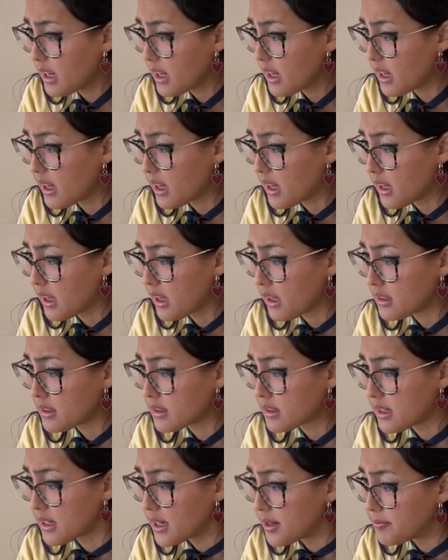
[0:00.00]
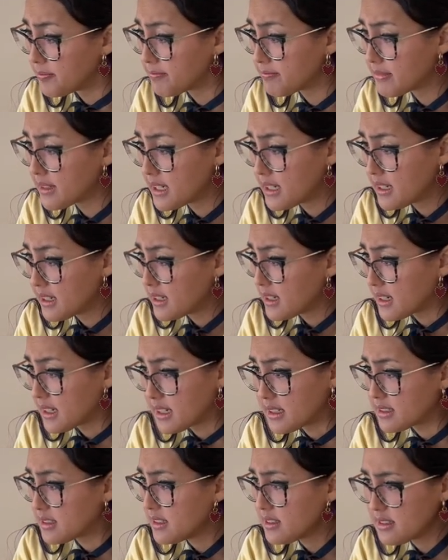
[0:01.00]
and um,
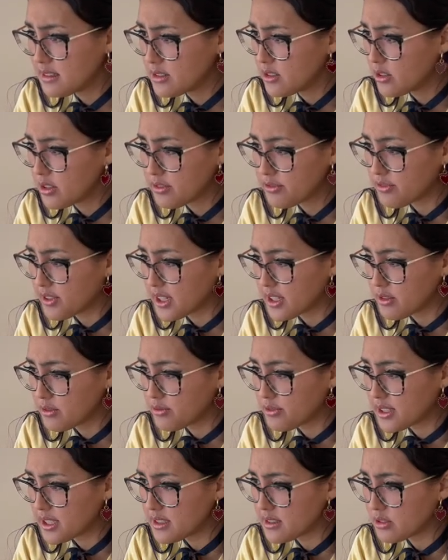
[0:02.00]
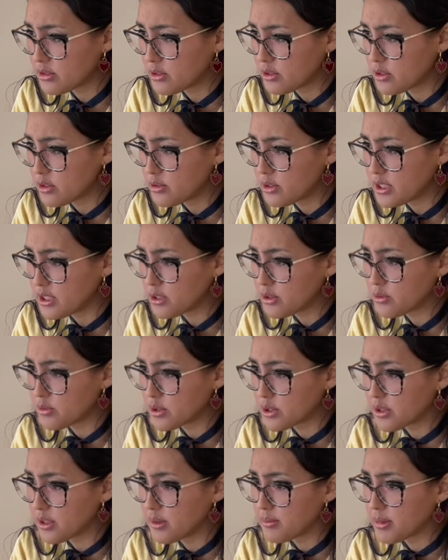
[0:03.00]
like this is not a final thing, so you don't need to
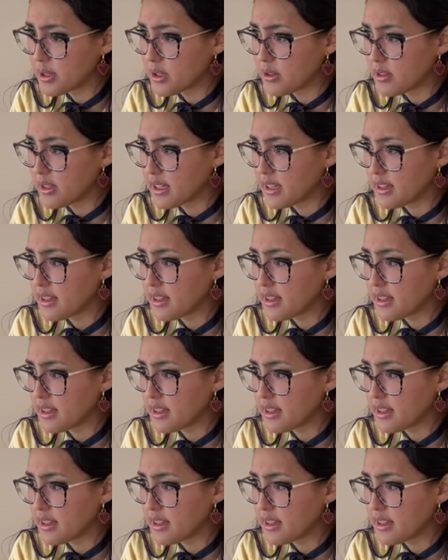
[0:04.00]
worry about like,